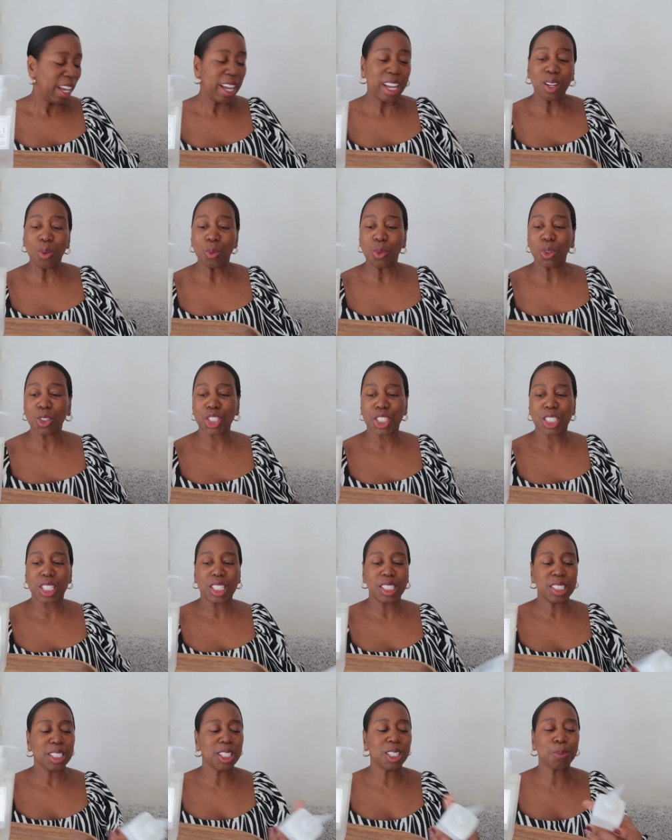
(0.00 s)
hand
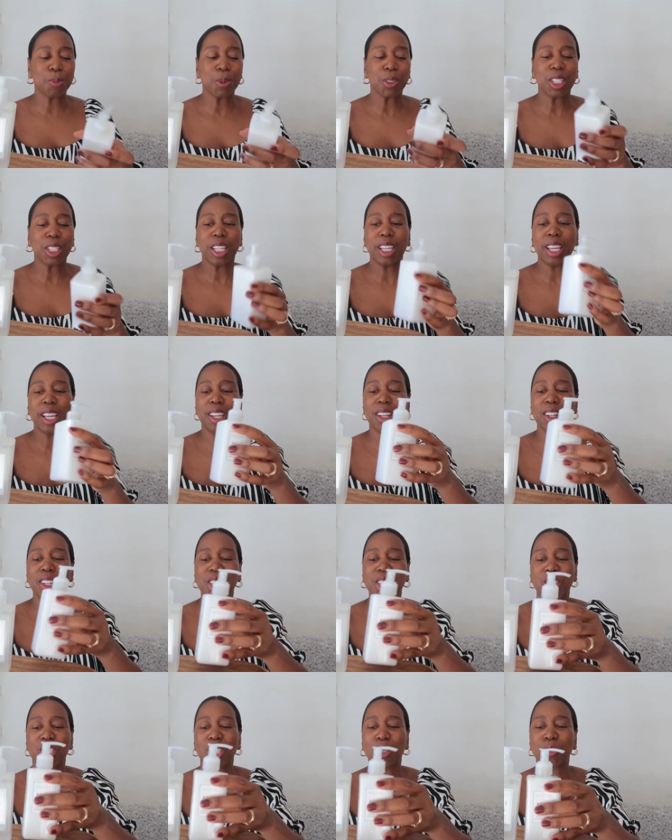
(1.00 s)
washes, these body care
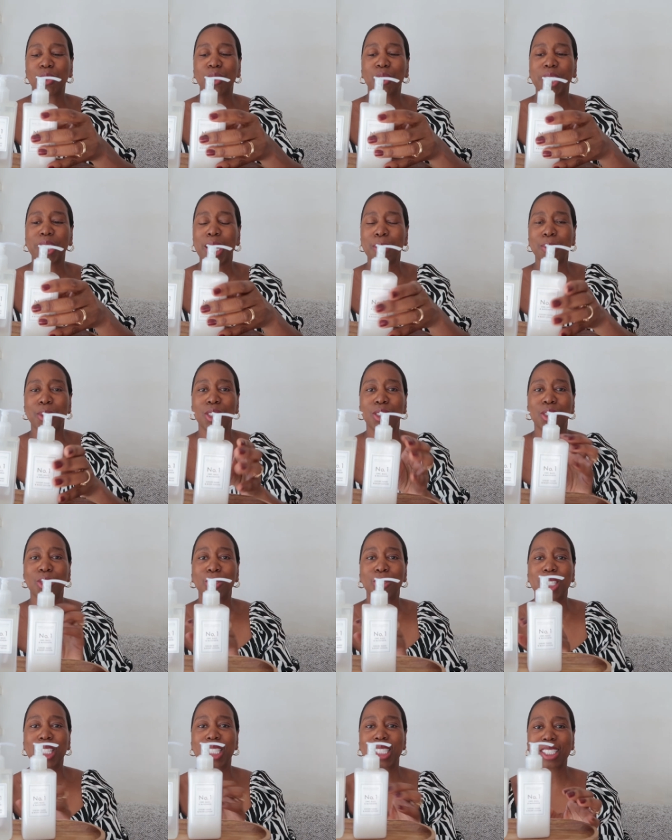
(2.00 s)
items look
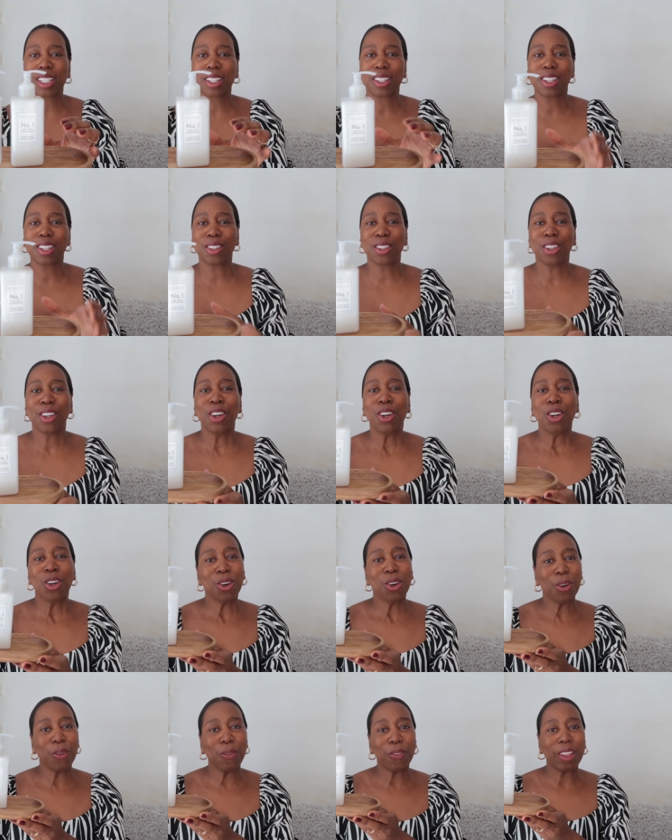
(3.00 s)
absolutely stunning
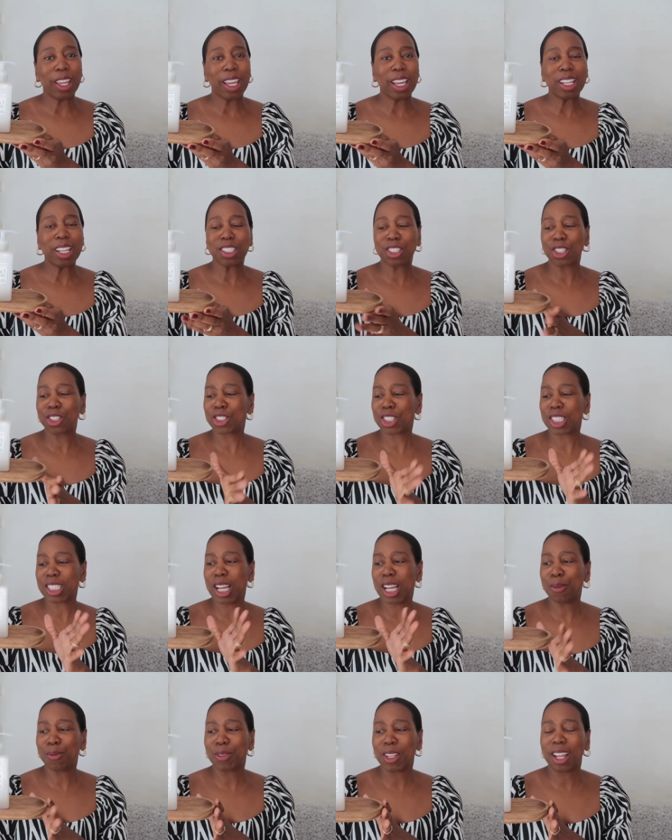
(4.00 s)
on there. So you can
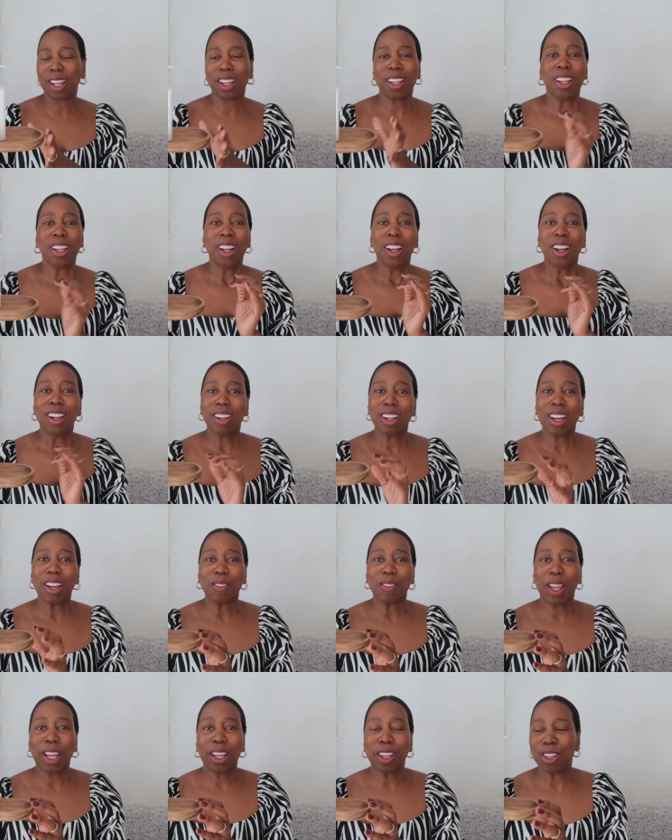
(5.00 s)
just have that
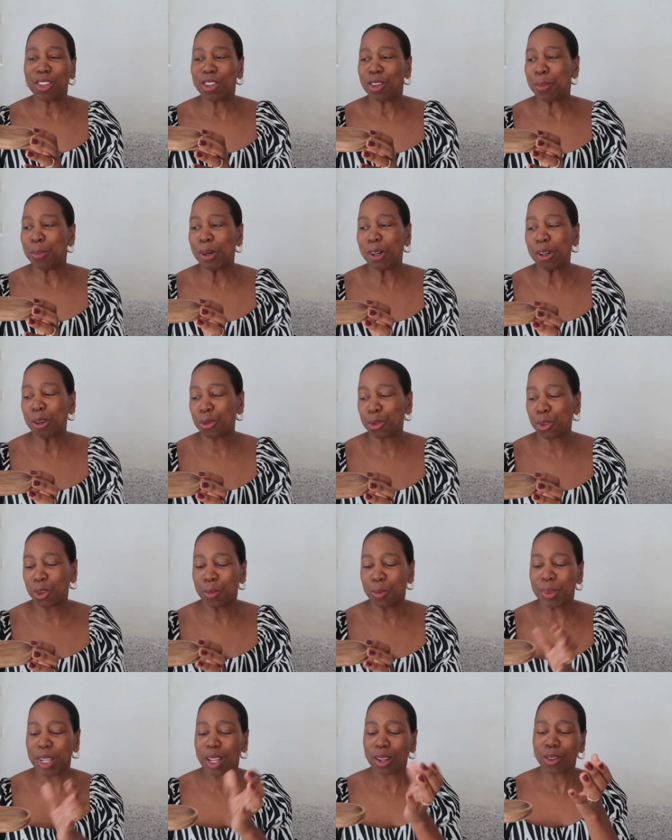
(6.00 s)
like that in your
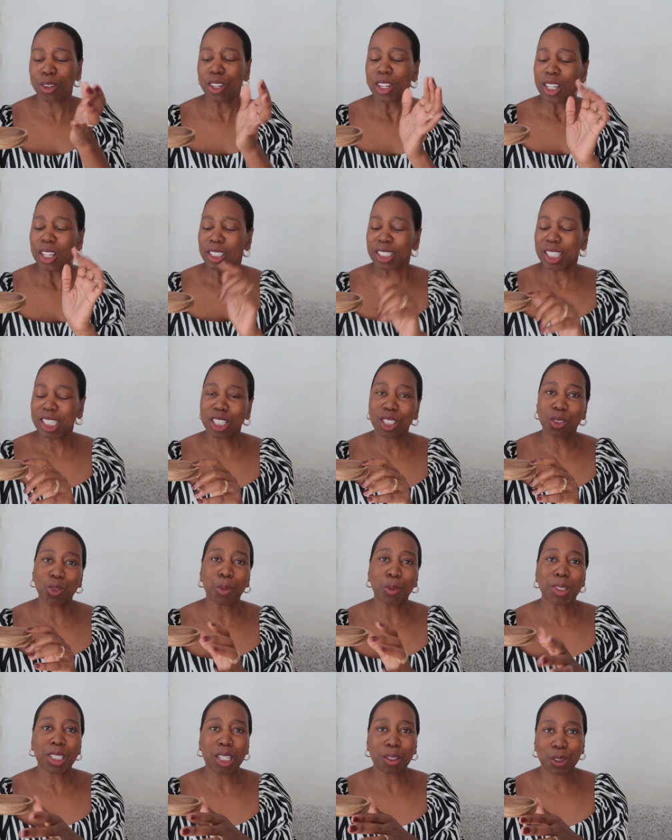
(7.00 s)
bathroom. Now, this is
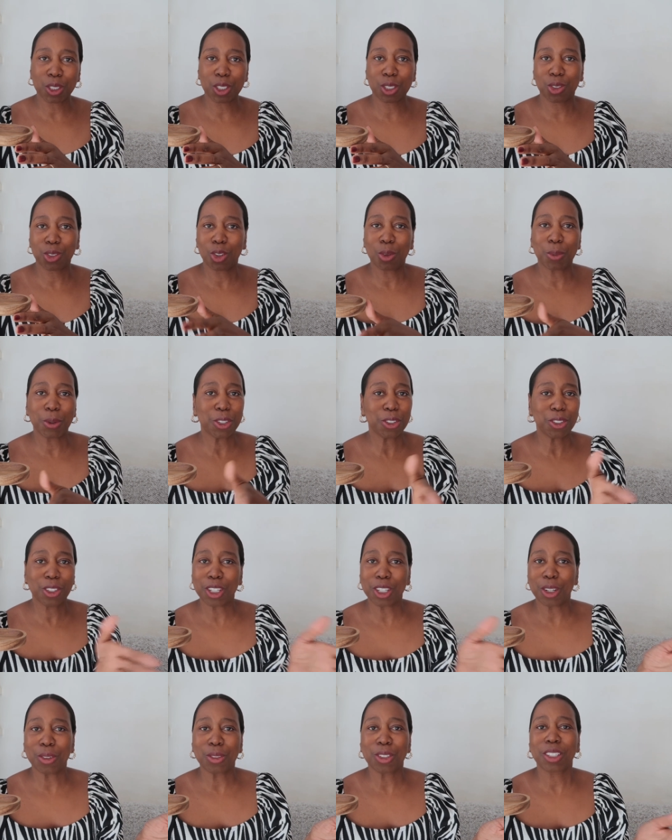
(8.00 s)
from another store, but
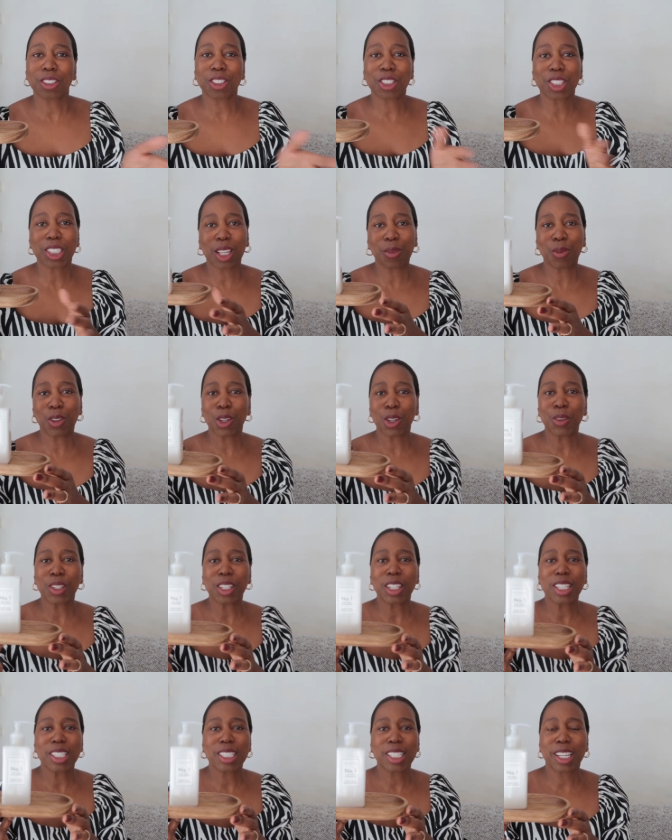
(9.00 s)
you know, just giving you
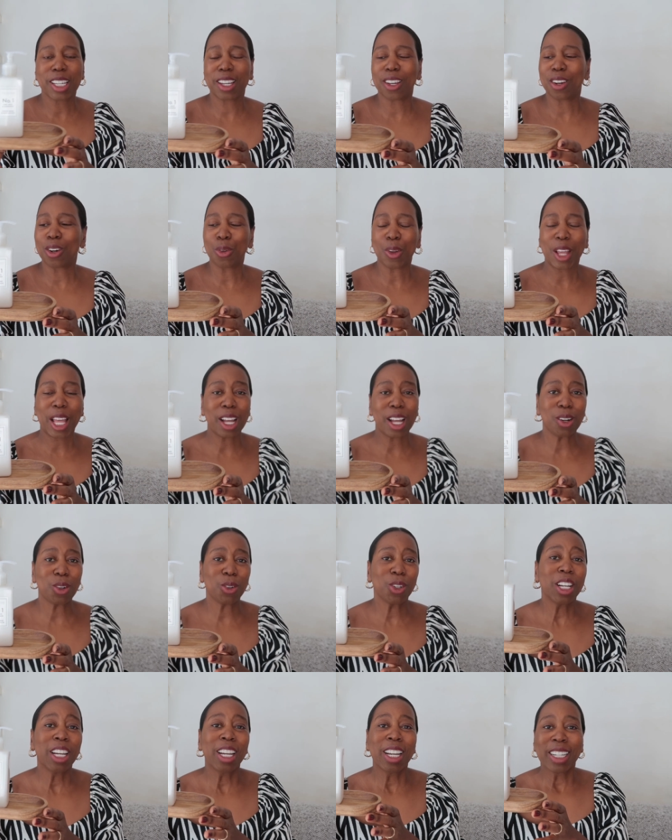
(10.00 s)
an idea of
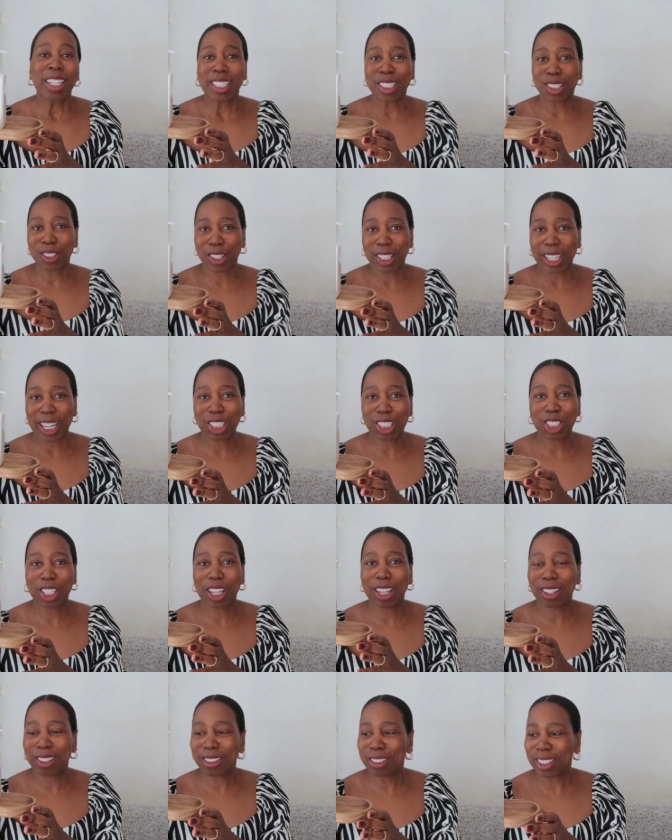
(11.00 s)
how this can
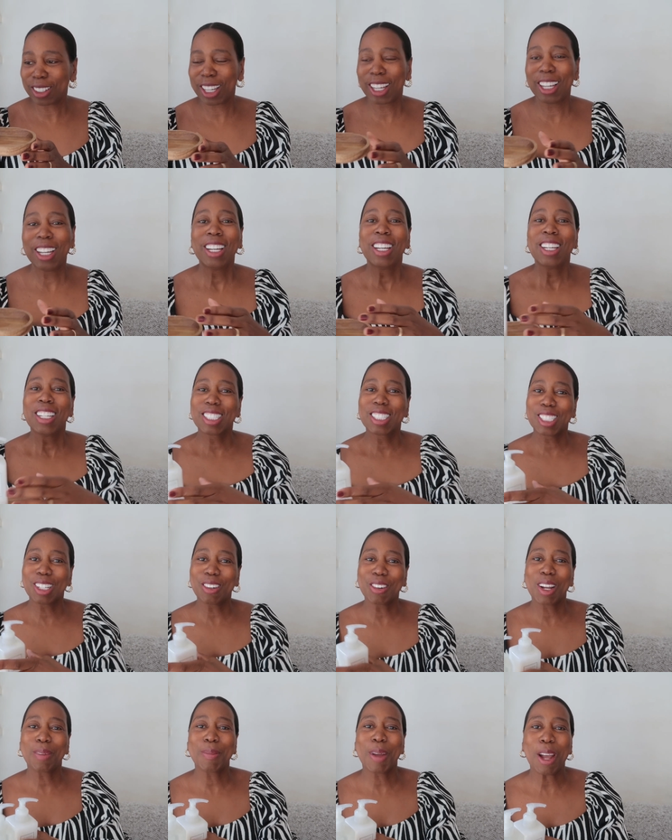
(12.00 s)
actually look.
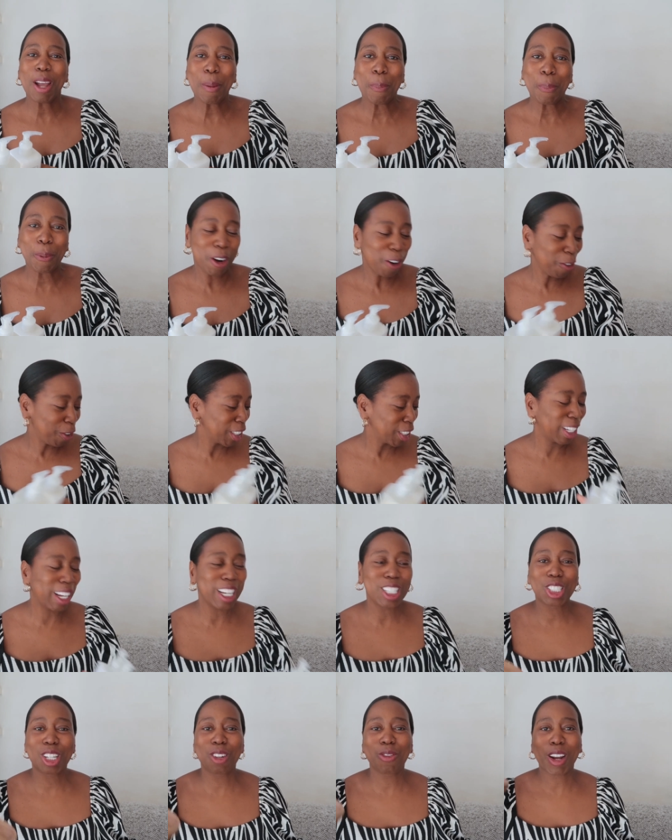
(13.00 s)
Sorry, I'm out of breath because
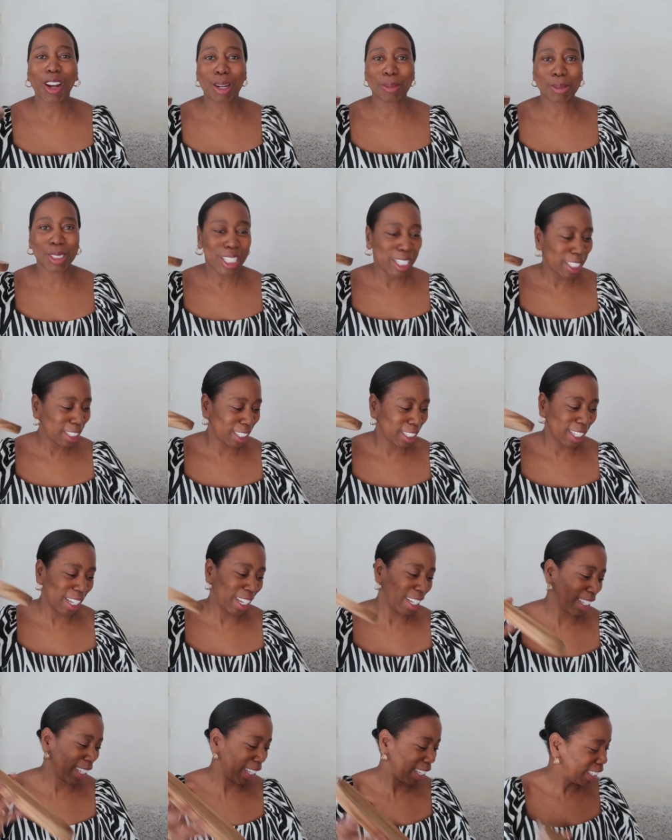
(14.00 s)
I actually ran upstairs to
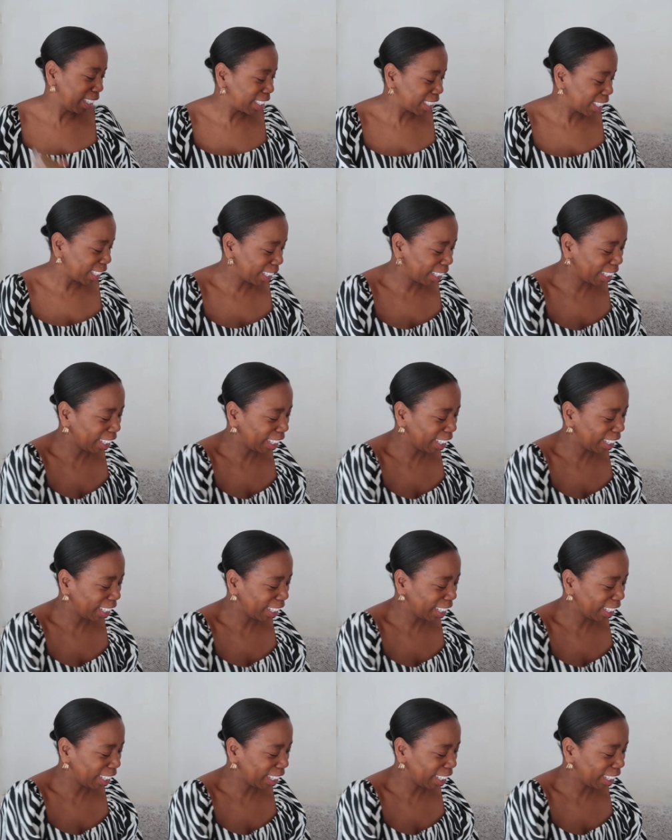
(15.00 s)
get this.